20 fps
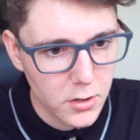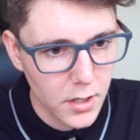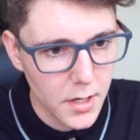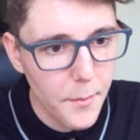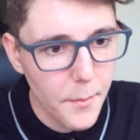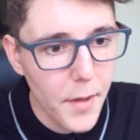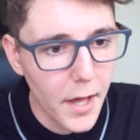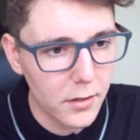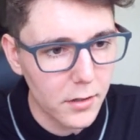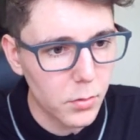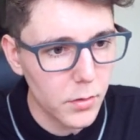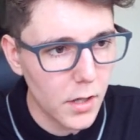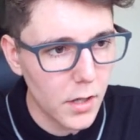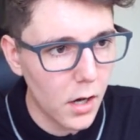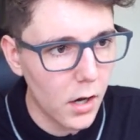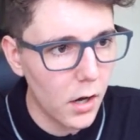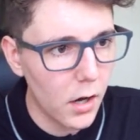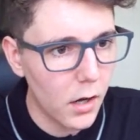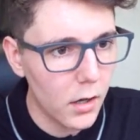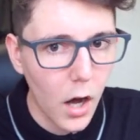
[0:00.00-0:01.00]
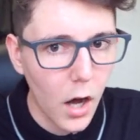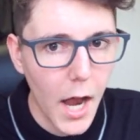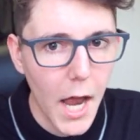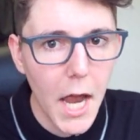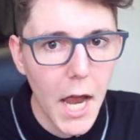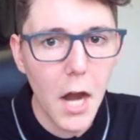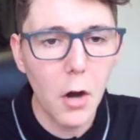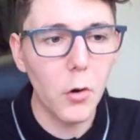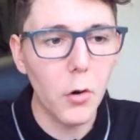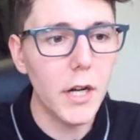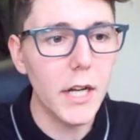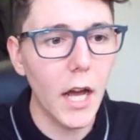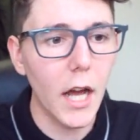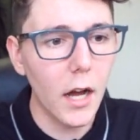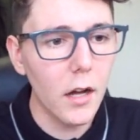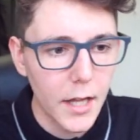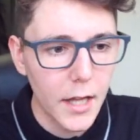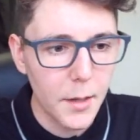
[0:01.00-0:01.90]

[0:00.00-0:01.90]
trying to mess with our, our area.